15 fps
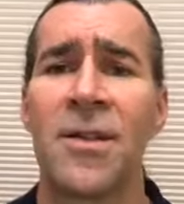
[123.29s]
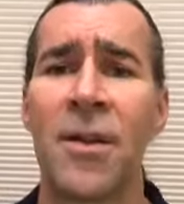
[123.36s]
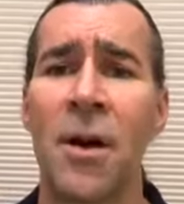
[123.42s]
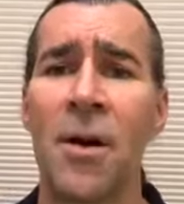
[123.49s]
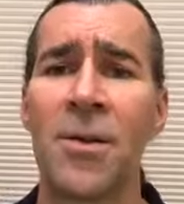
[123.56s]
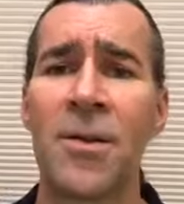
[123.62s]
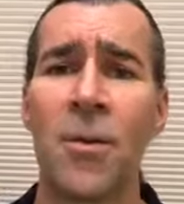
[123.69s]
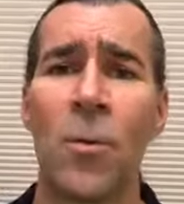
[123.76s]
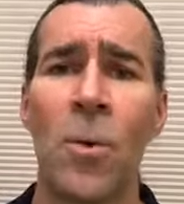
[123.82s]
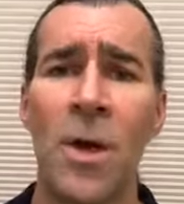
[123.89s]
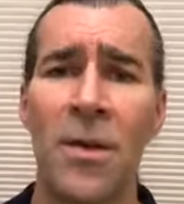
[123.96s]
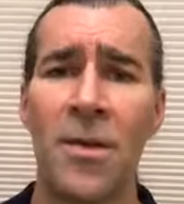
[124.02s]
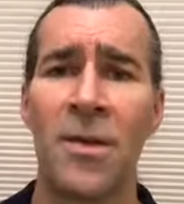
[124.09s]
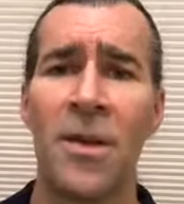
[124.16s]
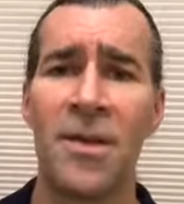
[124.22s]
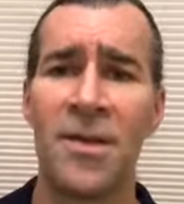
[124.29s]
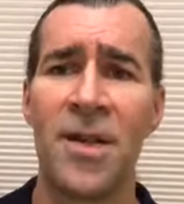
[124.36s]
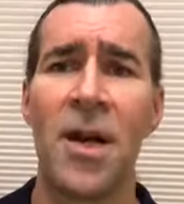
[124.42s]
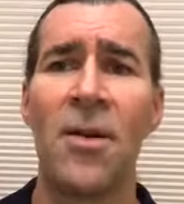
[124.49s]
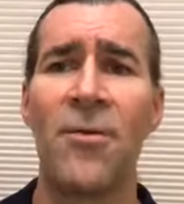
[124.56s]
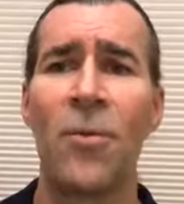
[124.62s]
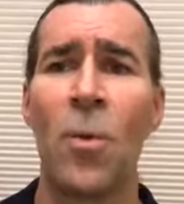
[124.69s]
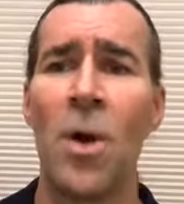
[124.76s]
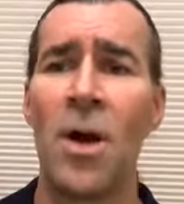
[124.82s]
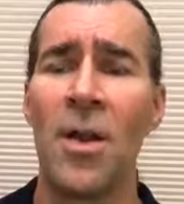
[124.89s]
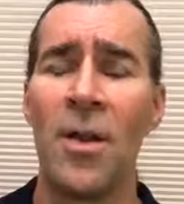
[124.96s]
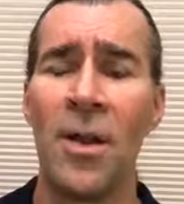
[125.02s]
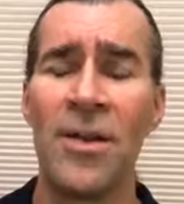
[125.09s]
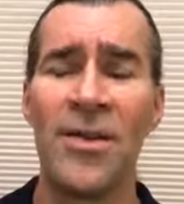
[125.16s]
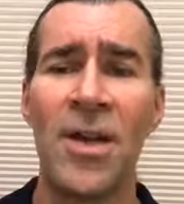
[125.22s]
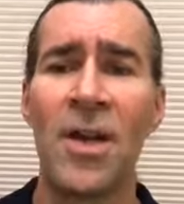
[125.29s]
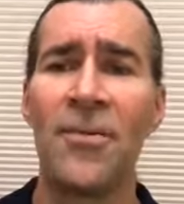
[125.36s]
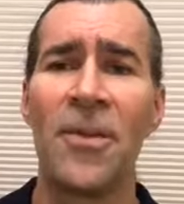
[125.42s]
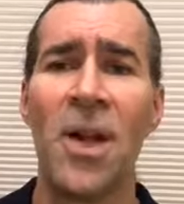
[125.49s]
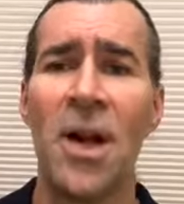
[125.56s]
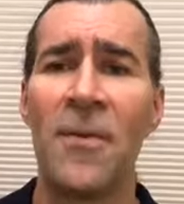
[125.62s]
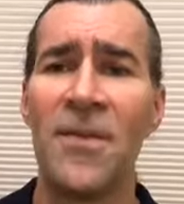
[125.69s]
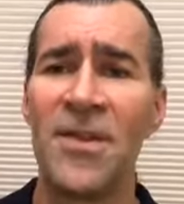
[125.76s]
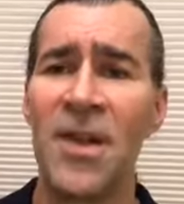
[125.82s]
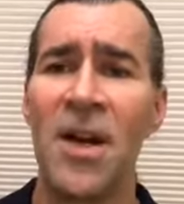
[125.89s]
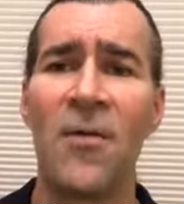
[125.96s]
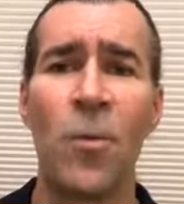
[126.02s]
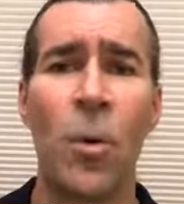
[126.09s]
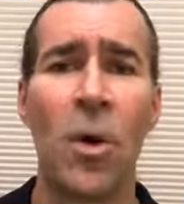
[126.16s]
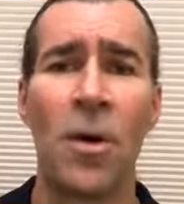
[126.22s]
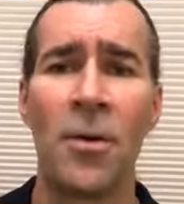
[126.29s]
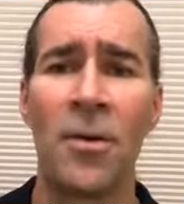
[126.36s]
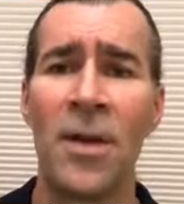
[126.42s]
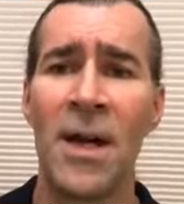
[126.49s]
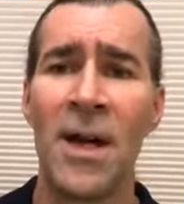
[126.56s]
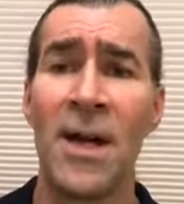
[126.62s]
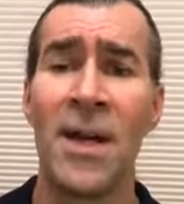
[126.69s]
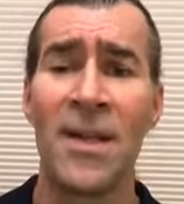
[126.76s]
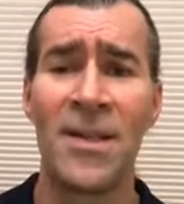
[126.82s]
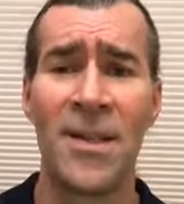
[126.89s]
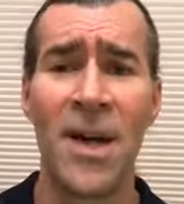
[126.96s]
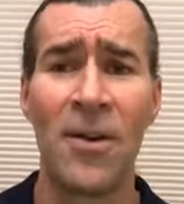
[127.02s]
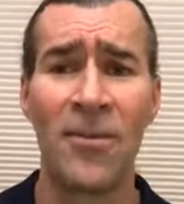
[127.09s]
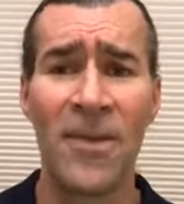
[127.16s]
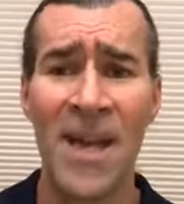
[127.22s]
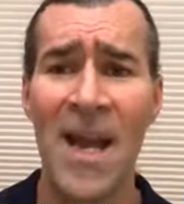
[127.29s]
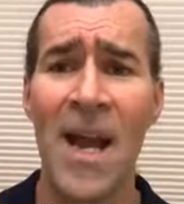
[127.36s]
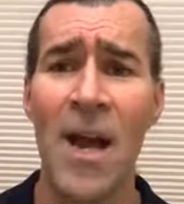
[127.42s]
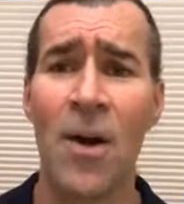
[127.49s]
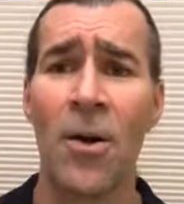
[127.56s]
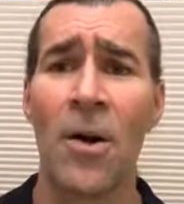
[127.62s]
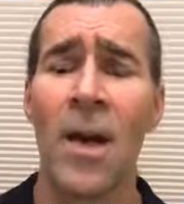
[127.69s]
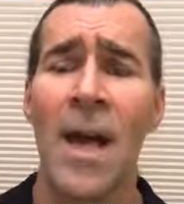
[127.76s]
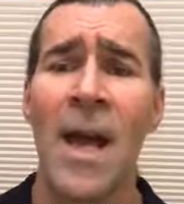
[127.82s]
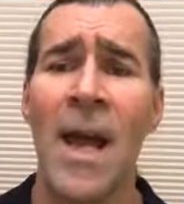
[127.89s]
starts with the self-love, self-worth, self-care.